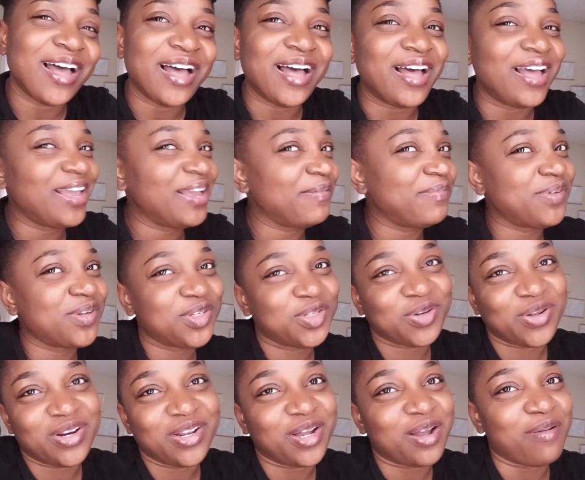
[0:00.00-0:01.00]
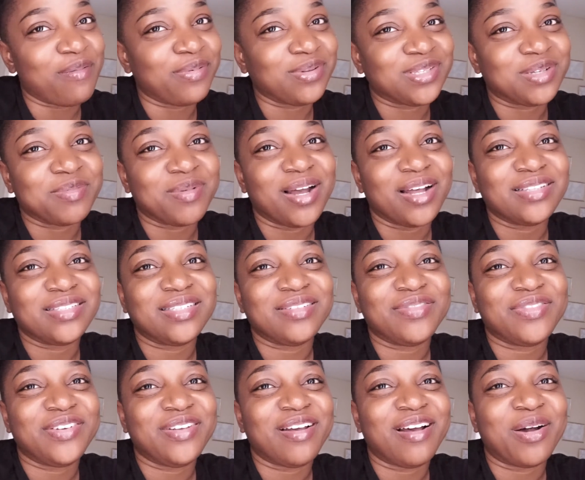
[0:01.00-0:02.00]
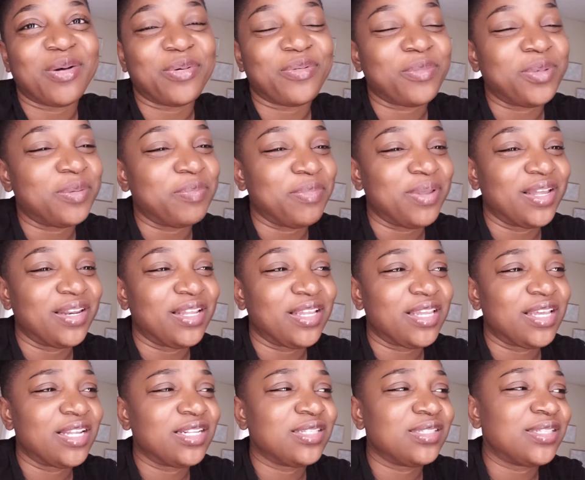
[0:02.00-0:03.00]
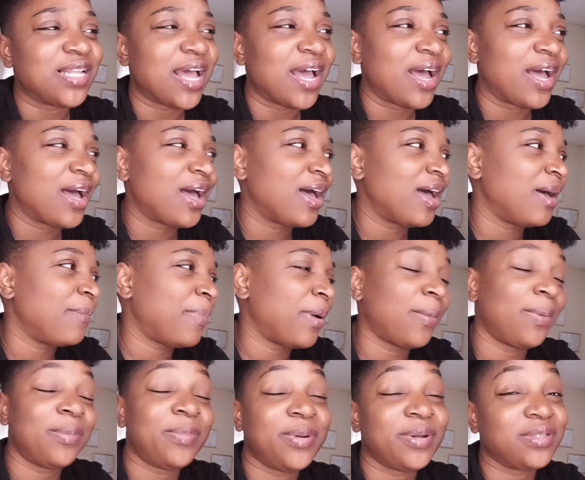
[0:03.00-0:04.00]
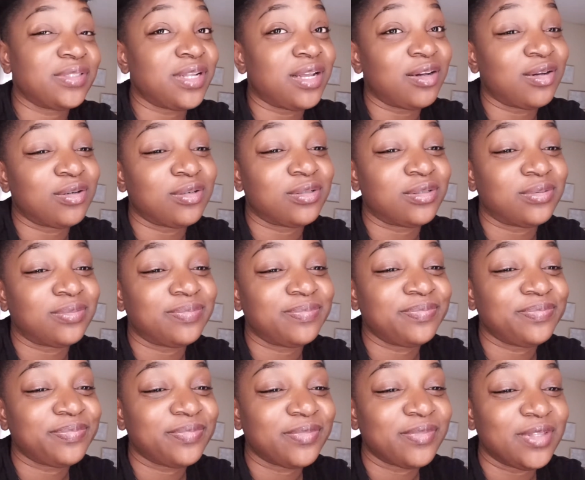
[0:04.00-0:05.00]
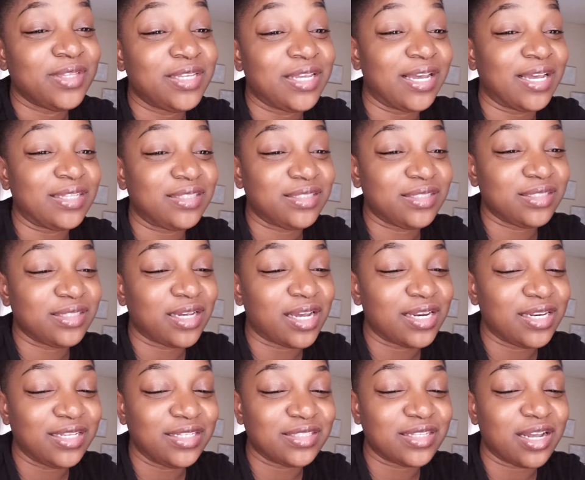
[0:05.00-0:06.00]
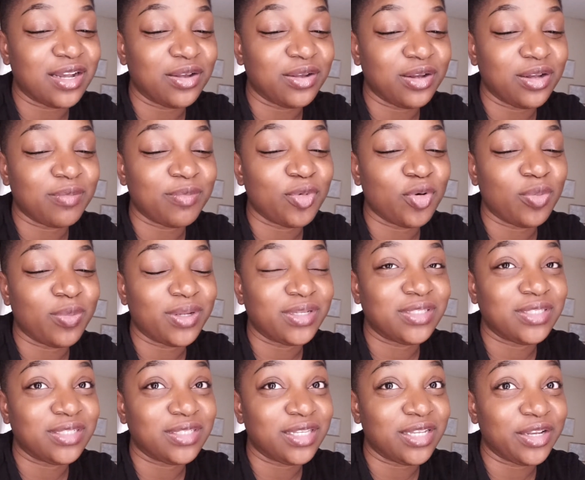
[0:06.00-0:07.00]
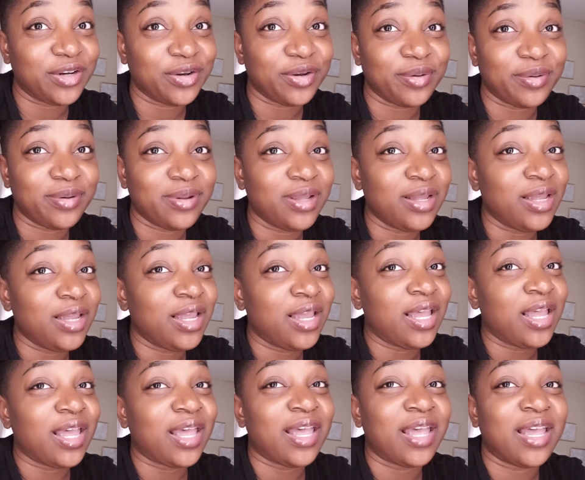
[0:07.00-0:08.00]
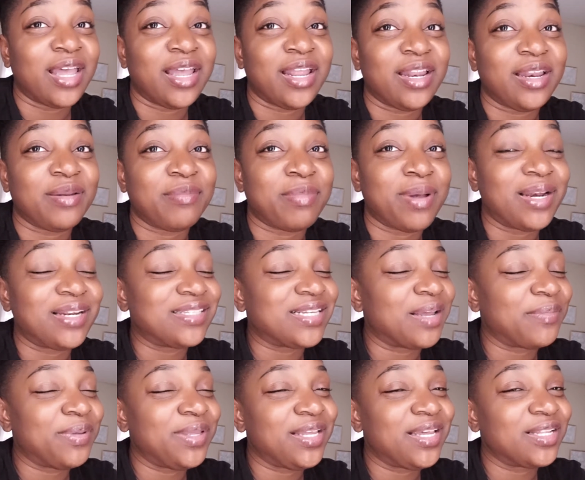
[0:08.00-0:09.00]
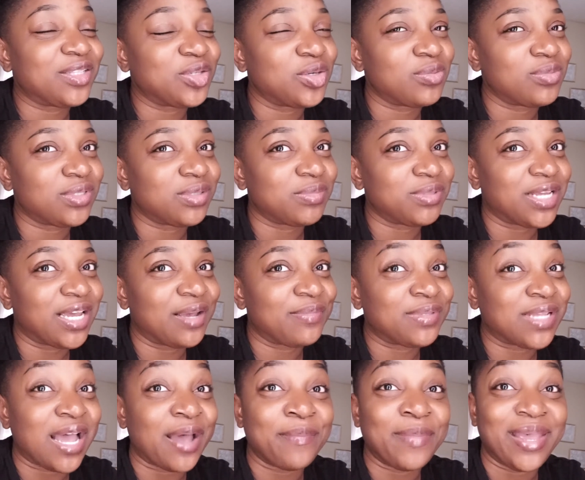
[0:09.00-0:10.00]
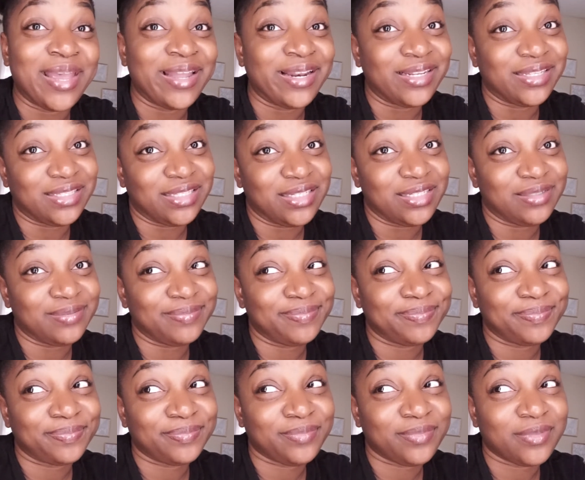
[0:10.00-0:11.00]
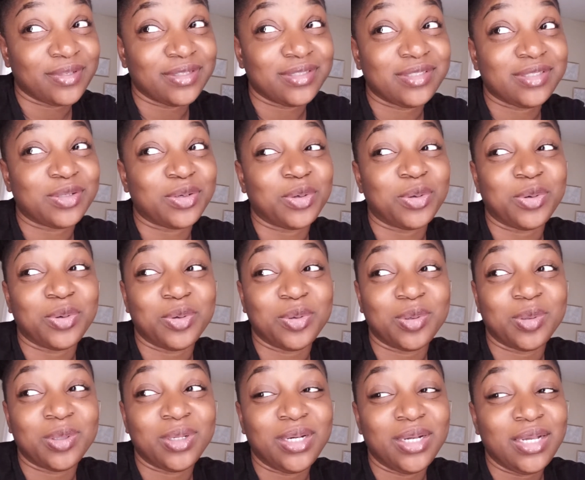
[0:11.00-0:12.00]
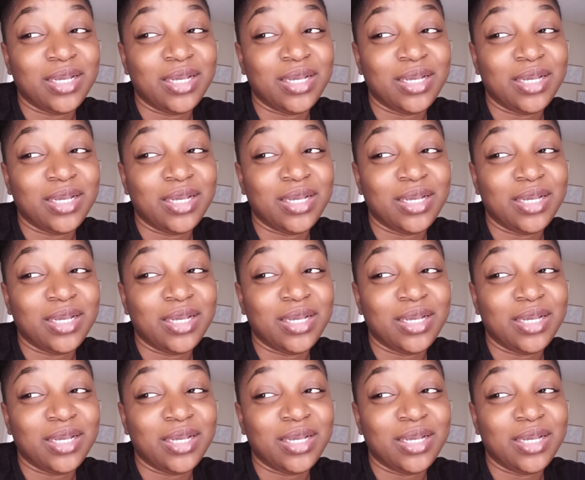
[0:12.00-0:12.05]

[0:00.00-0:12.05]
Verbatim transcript: I am just trying to come up with some content for y'all with me and the kids. Da, Papa Bear's not home yet and he's not gonna come home until later and by the time he gets home sometimes i'm editing so